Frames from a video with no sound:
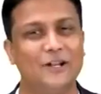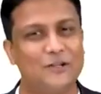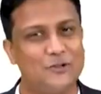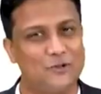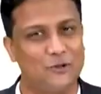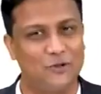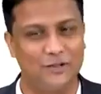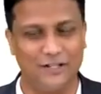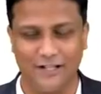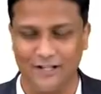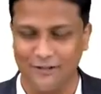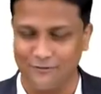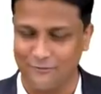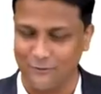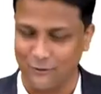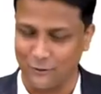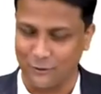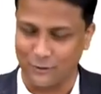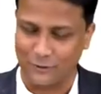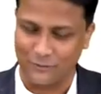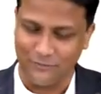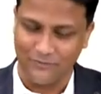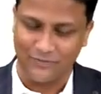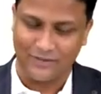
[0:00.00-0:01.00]
So
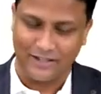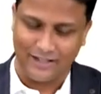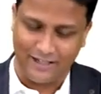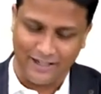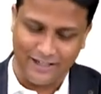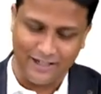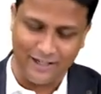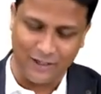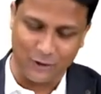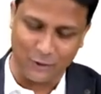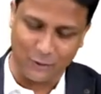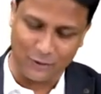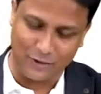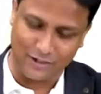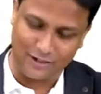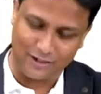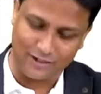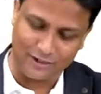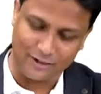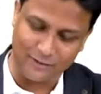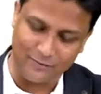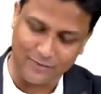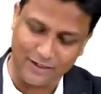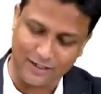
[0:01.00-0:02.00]
therefore, in total,
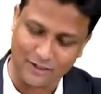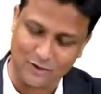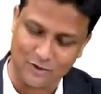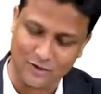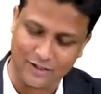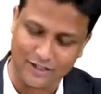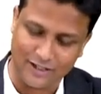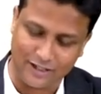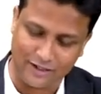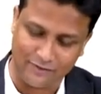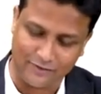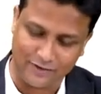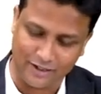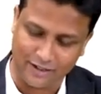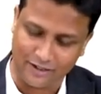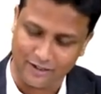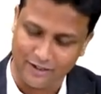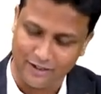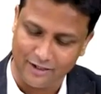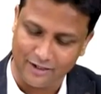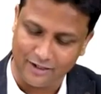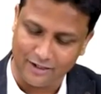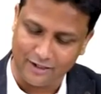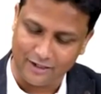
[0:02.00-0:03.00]
you will be actually having
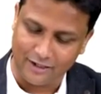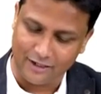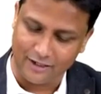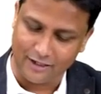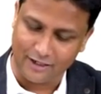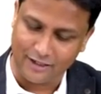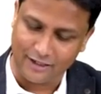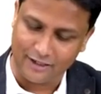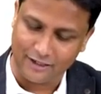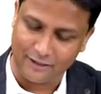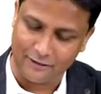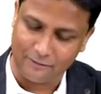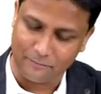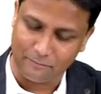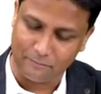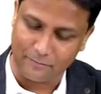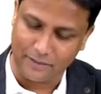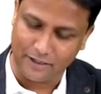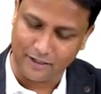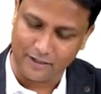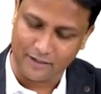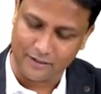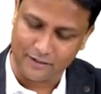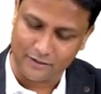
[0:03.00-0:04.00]
9
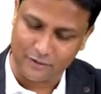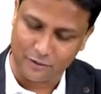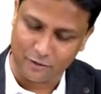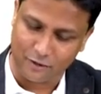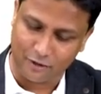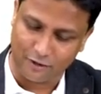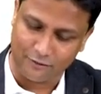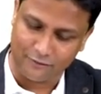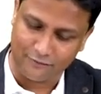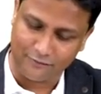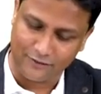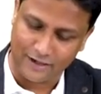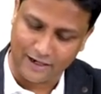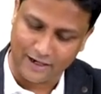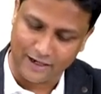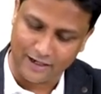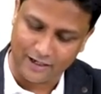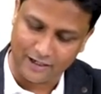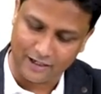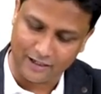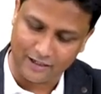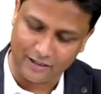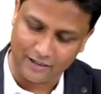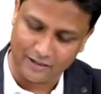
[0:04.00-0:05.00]
pairs of
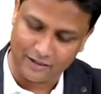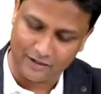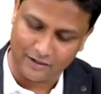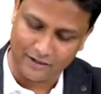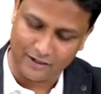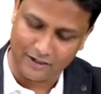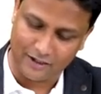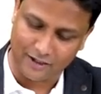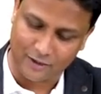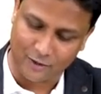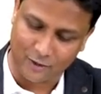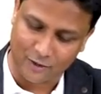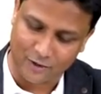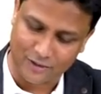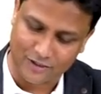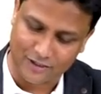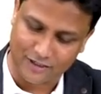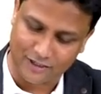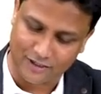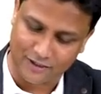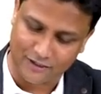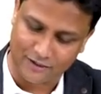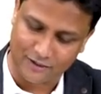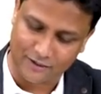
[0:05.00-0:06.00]
anterior
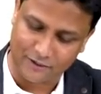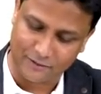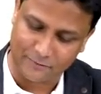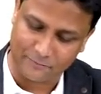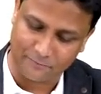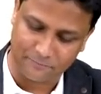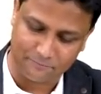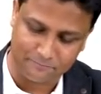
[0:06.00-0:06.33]
intercostal artery.